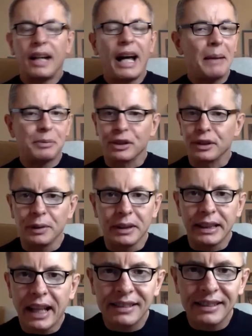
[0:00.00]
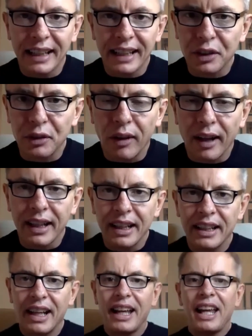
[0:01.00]
Absolutely, exactly right. And
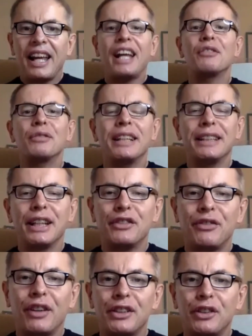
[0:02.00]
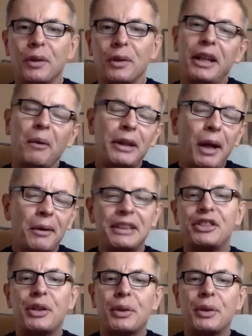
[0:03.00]
it really is very true. We don't need
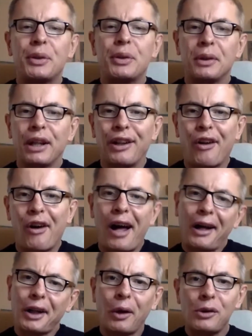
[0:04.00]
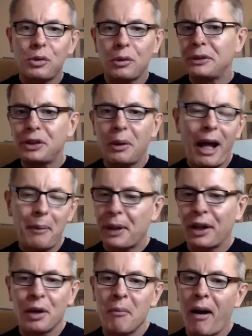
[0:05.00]
to do it a lot. Our coach would be too happy. I
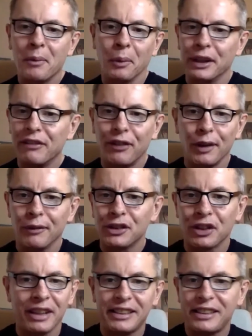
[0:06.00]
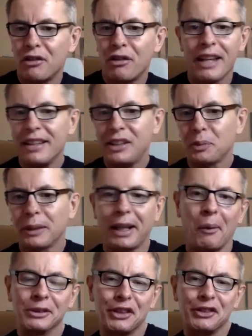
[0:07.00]
know mine wouldn't if all of a sudden I said, right, this week I
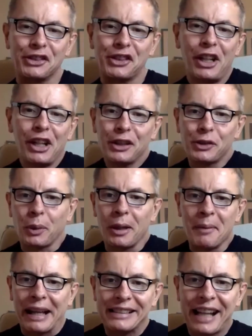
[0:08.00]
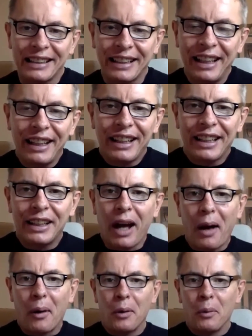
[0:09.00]
want to just swim exactly,
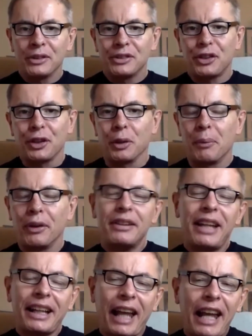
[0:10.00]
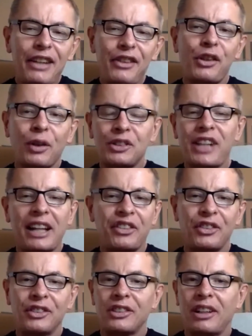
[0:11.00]
how I want to. But the occasional
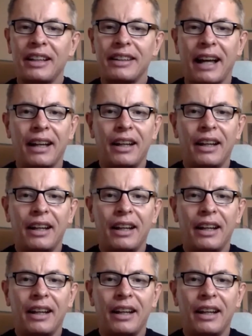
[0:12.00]
sessions like that